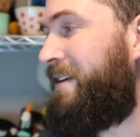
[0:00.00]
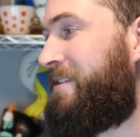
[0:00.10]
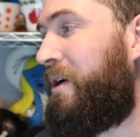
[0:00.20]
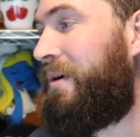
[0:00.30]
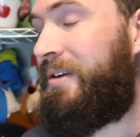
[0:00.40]

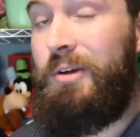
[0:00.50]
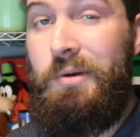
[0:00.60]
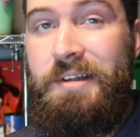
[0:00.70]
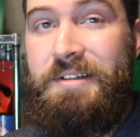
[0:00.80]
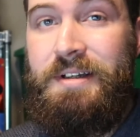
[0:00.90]
Someone
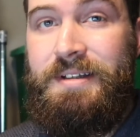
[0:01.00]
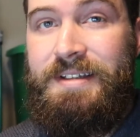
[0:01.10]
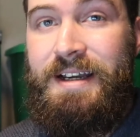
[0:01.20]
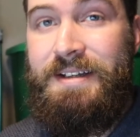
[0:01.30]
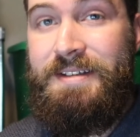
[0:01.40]
who can just
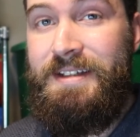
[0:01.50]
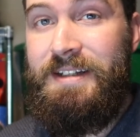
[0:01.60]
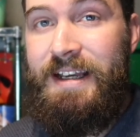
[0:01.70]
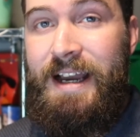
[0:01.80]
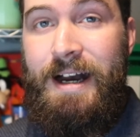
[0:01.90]
kind of sit
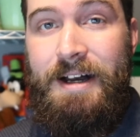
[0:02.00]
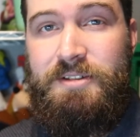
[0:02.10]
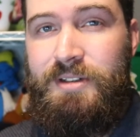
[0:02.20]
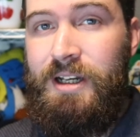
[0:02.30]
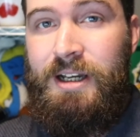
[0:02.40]
at the
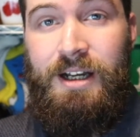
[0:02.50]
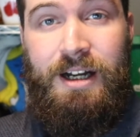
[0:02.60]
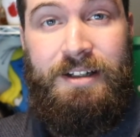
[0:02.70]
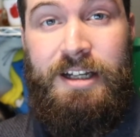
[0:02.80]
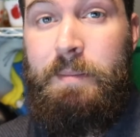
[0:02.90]
house,
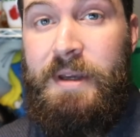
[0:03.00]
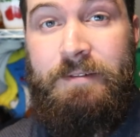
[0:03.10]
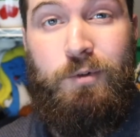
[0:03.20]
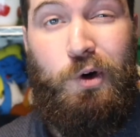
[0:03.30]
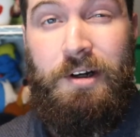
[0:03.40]
come in
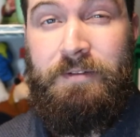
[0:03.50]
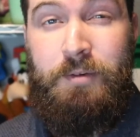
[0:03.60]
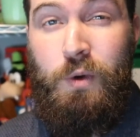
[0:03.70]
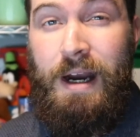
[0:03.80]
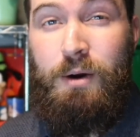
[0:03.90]
for a
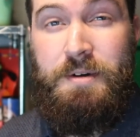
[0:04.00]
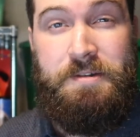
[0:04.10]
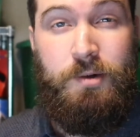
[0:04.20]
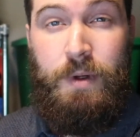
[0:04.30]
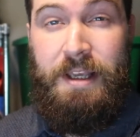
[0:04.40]
few
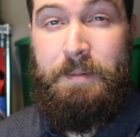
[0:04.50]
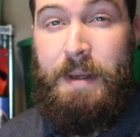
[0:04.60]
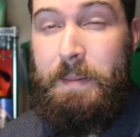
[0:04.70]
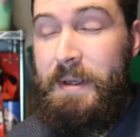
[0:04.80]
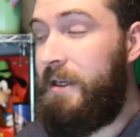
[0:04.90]
hours a week
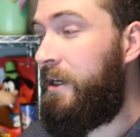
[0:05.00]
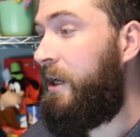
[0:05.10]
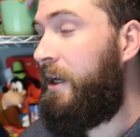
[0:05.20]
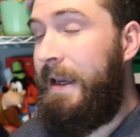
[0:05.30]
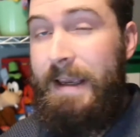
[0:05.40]
maybe
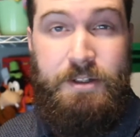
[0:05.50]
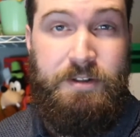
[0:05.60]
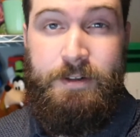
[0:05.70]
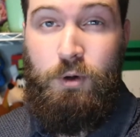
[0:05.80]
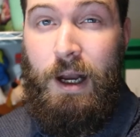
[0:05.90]
and
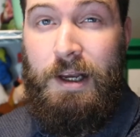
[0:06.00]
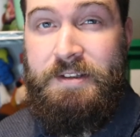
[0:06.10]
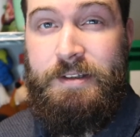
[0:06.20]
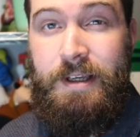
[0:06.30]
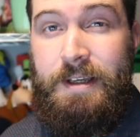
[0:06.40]
just
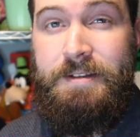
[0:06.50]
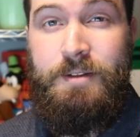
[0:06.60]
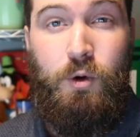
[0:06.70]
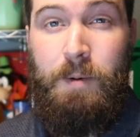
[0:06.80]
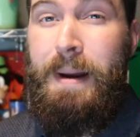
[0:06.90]
cross
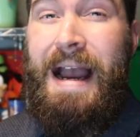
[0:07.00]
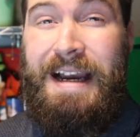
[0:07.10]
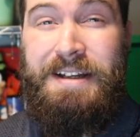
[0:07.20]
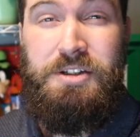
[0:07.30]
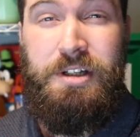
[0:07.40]
list or
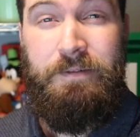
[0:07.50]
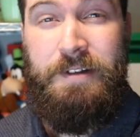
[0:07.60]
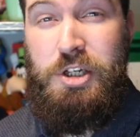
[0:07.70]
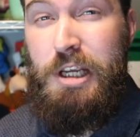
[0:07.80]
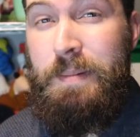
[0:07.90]
package stuff
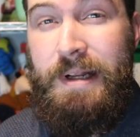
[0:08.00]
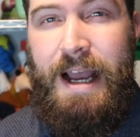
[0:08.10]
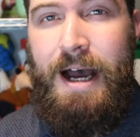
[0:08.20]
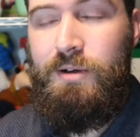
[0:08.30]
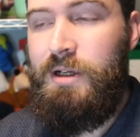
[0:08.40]
and ship it
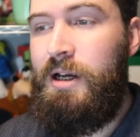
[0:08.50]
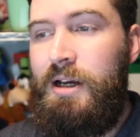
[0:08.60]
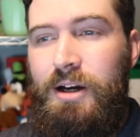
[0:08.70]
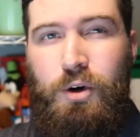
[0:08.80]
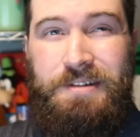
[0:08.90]
out
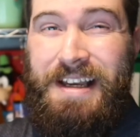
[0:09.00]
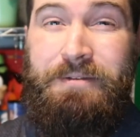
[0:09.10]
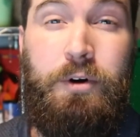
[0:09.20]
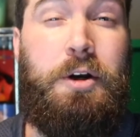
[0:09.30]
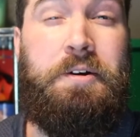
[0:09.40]
or
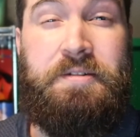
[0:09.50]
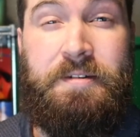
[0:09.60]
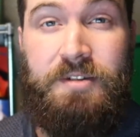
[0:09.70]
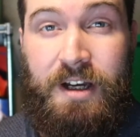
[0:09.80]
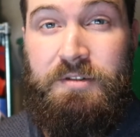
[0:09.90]
take photos
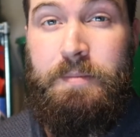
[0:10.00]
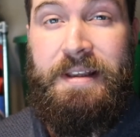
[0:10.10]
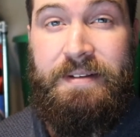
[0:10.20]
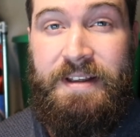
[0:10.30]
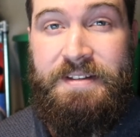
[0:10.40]
of stuff to
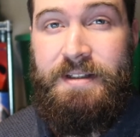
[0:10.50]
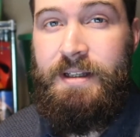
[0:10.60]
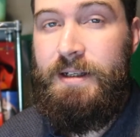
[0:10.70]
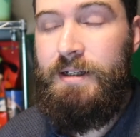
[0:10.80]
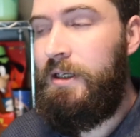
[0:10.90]
be
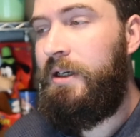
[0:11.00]
listed.